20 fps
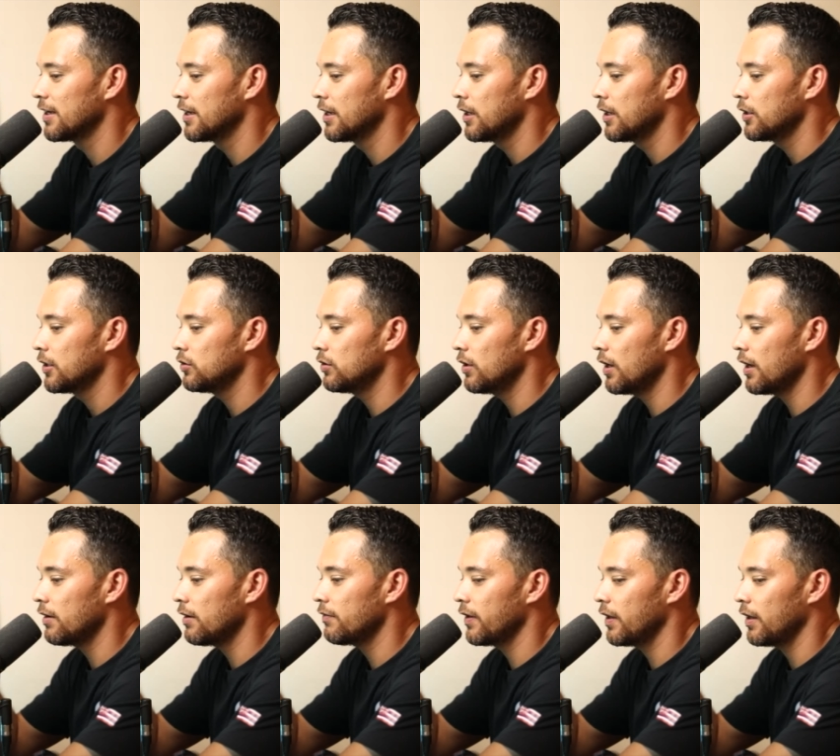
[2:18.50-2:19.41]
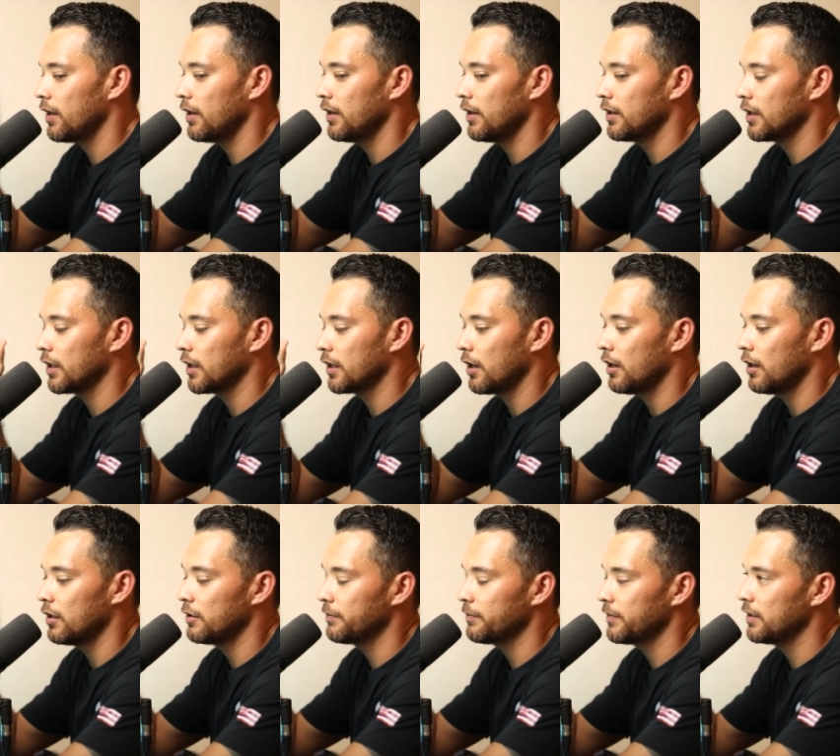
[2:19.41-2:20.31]
you have an
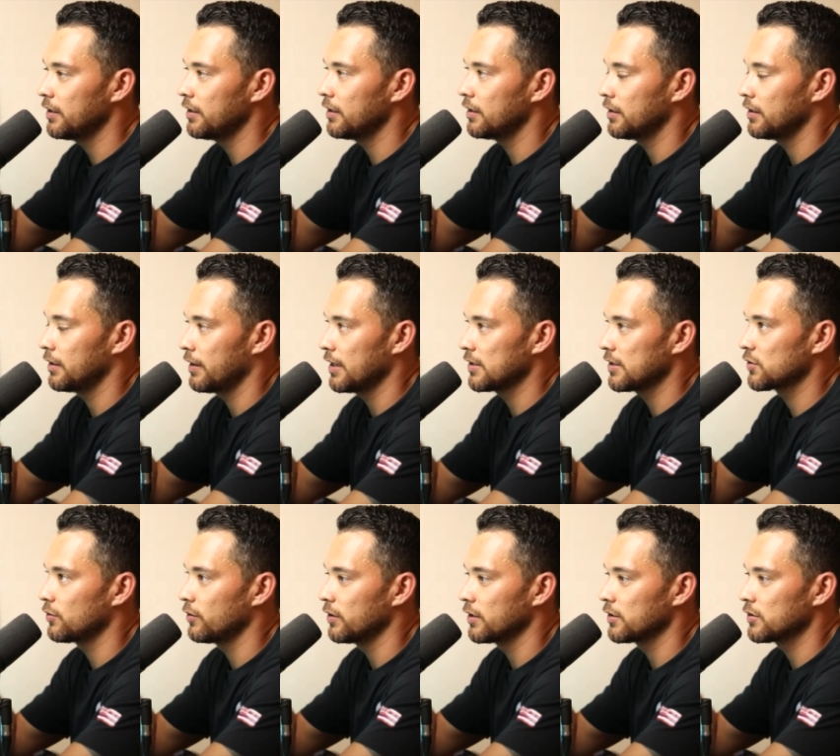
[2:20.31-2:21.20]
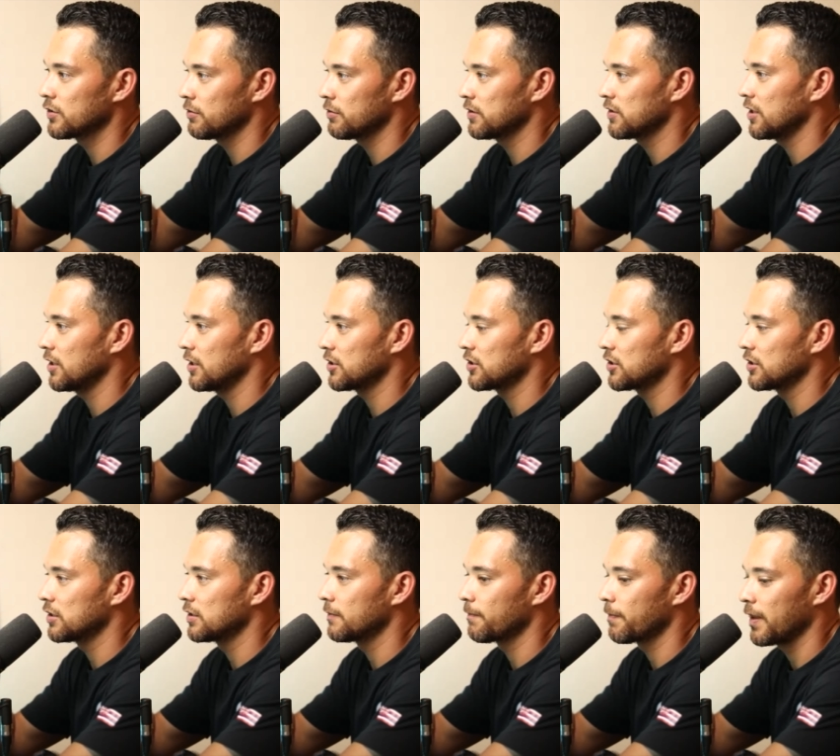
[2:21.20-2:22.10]
economy that's going to
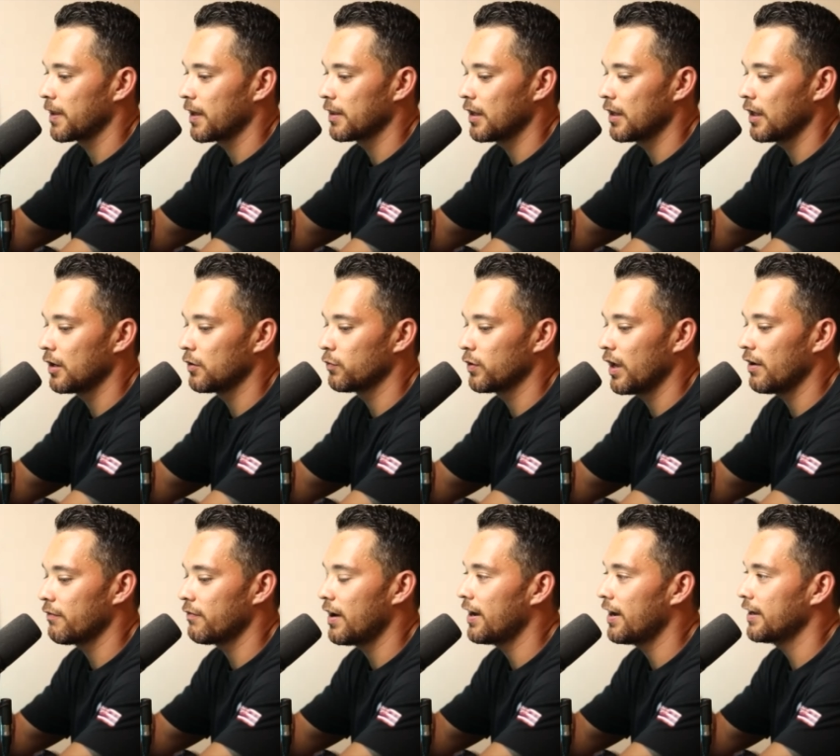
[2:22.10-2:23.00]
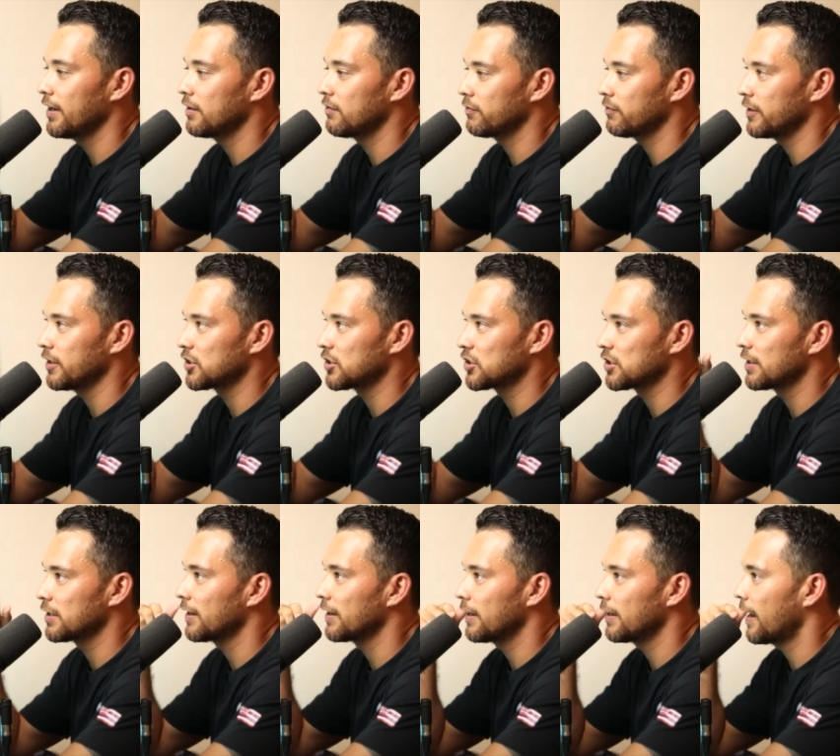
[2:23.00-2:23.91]
recession, and then we have high inflation,
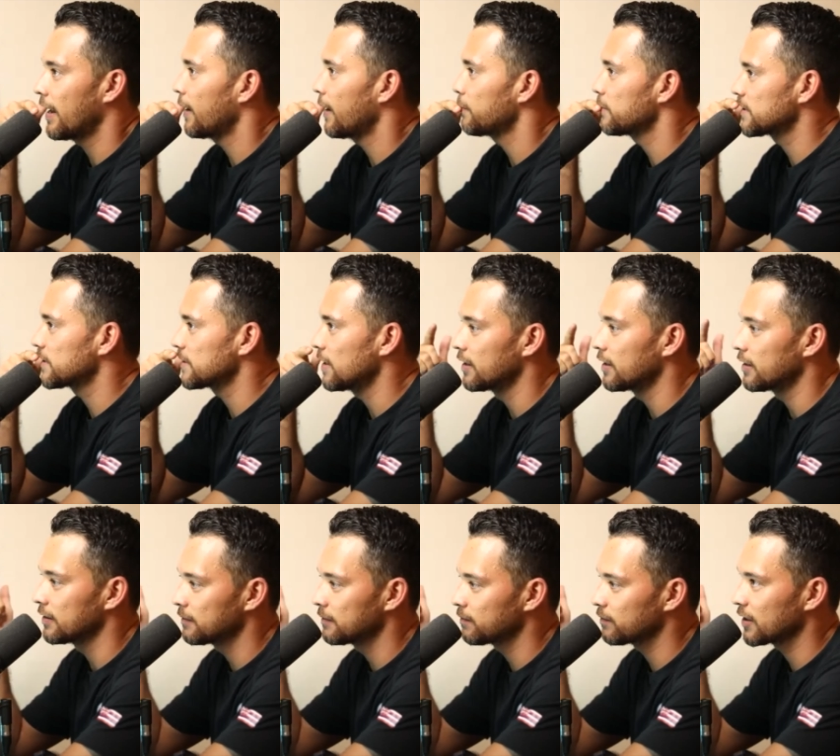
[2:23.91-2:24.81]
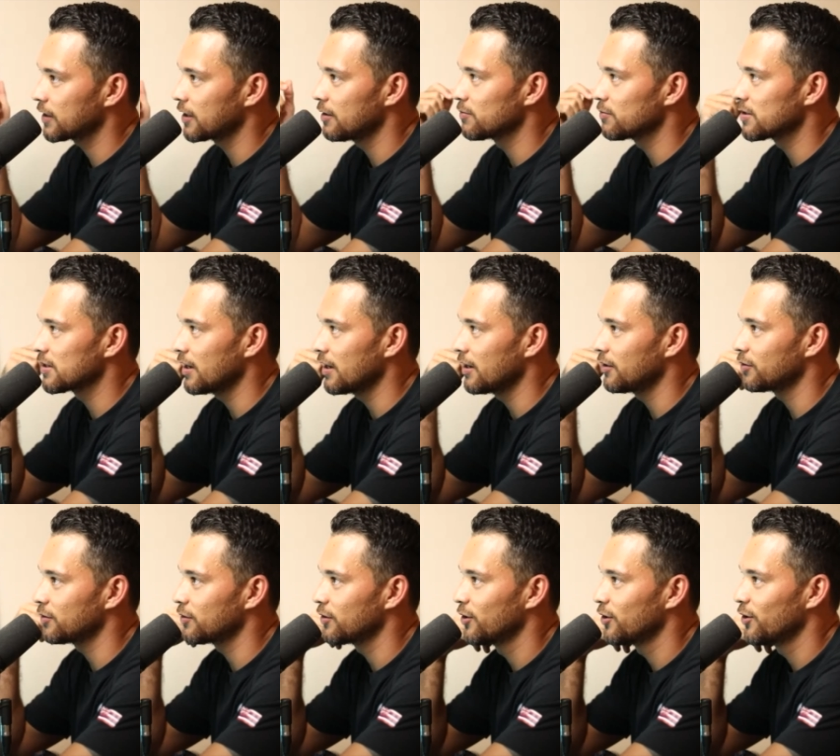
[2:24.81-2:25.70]
and then Amazon comes out
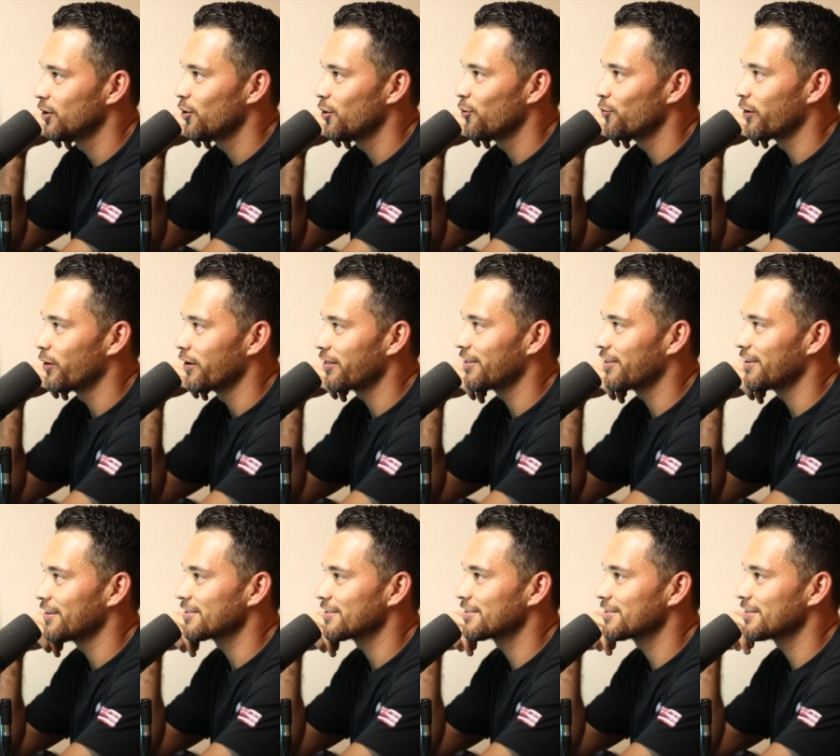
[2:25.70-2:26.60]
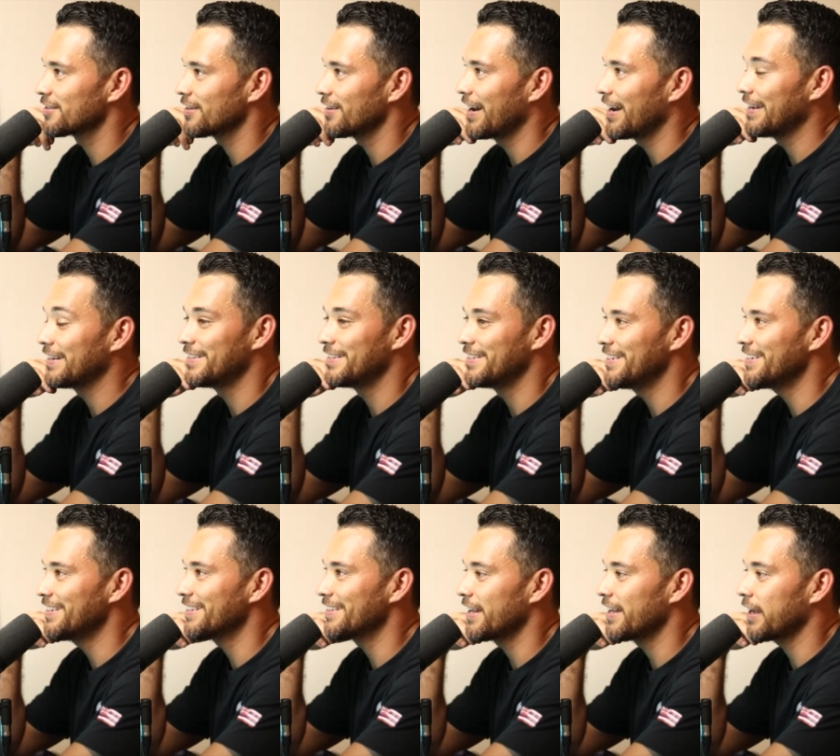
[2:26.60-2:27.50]
with this
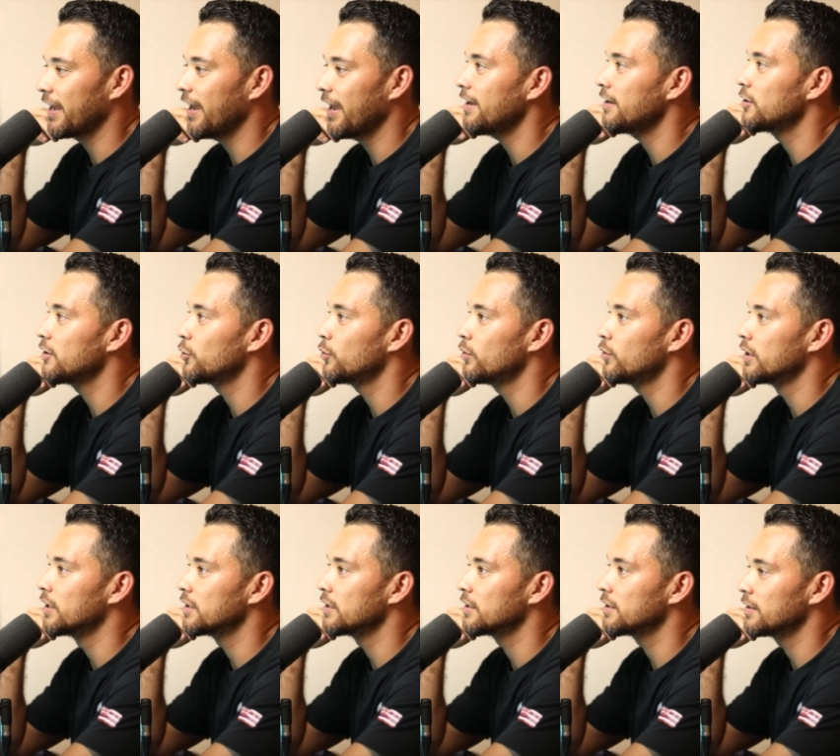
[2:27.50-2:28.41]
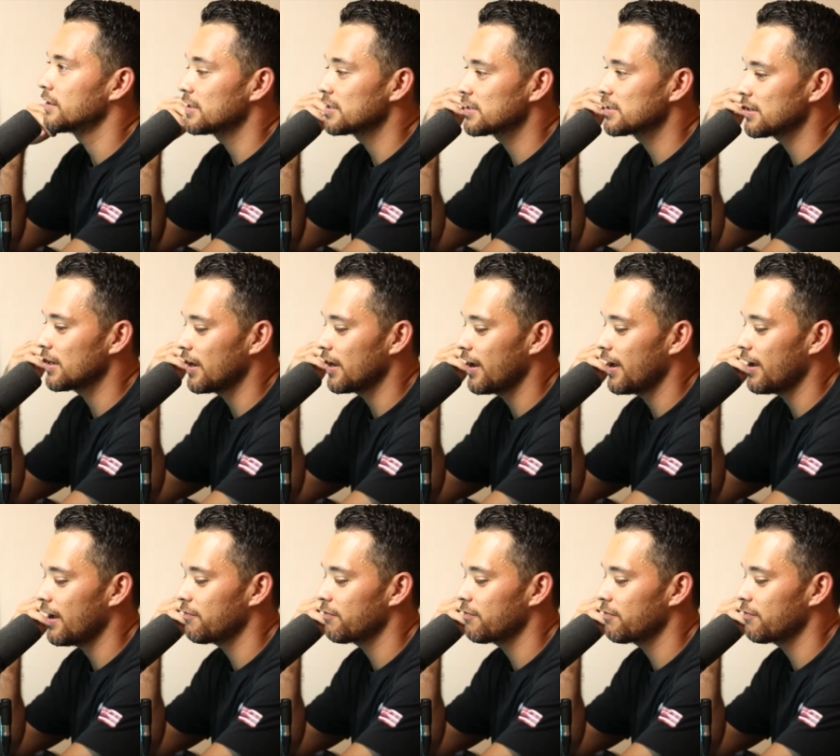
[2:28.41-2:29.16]
idea like hey you know what let's have